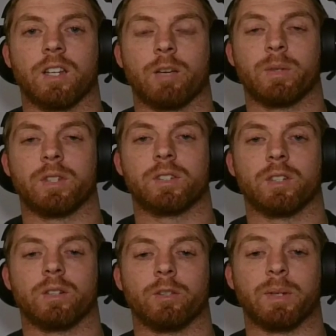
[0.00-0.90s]

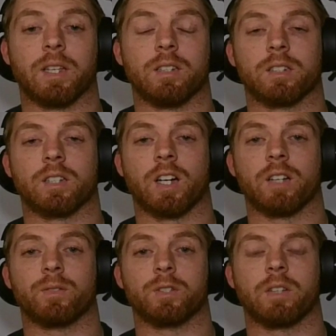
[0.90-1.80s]
episode of the Beginner's Guide
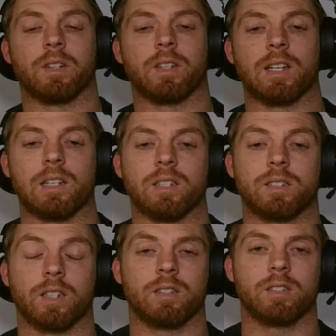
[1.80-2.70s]
for 7 Deadly
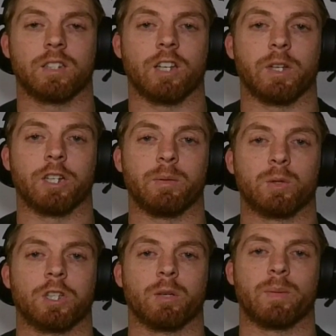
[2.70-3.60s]
Sins. Today we're going to be
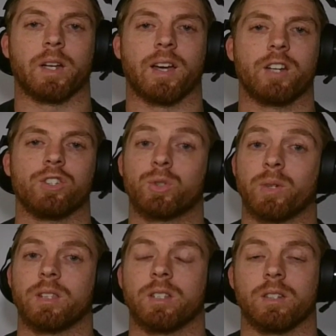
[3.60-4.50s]
talking about how to
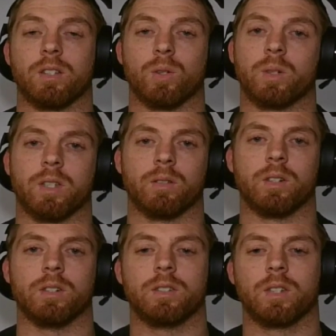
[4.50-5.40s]
strengthen your
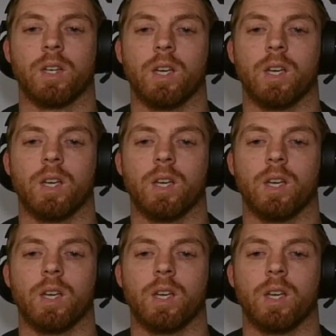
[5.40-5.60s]
heroes.